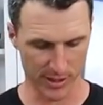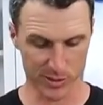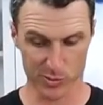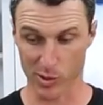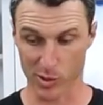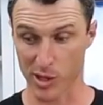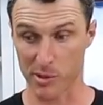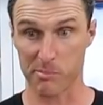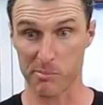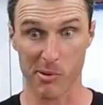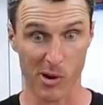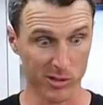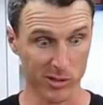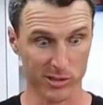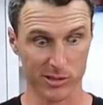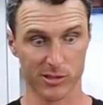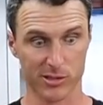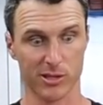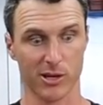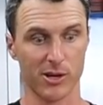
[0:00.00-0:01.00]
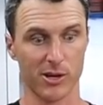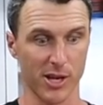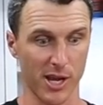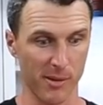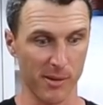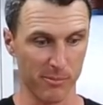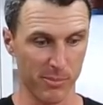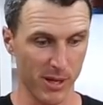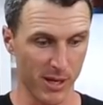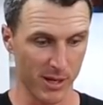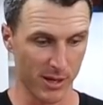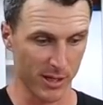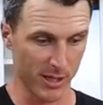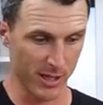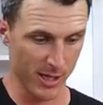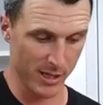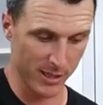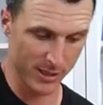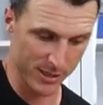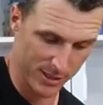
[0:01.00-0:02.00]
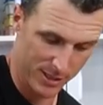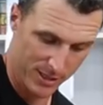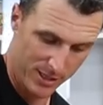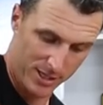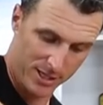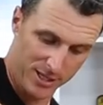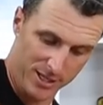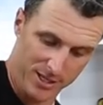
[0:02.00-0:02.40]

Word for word: That's why the box is so damn big, I guess.